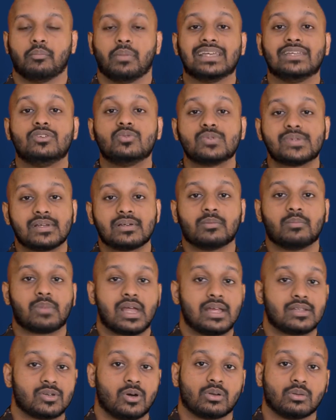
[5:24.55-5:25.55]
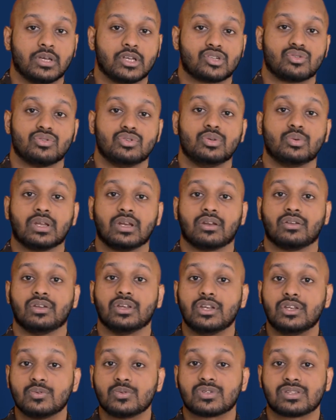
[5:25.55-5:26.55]
By using compliance automation, you can
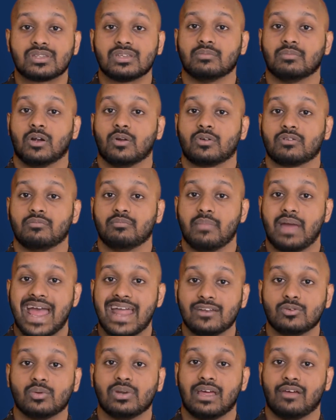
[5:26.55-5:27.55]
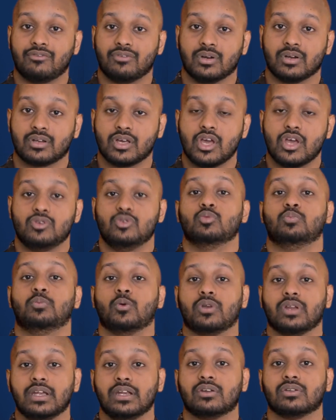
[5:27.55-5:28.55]
reduce the amount of manual effort you
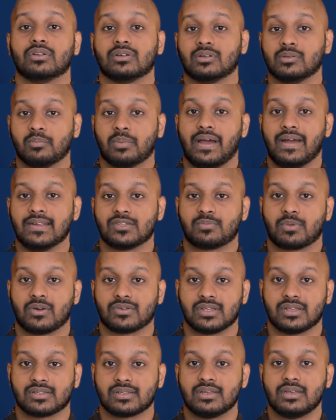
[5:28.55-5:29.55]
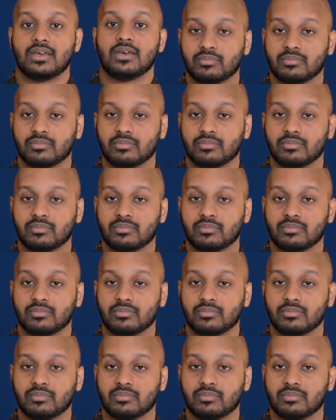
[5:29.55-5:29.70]
put into the compliance process,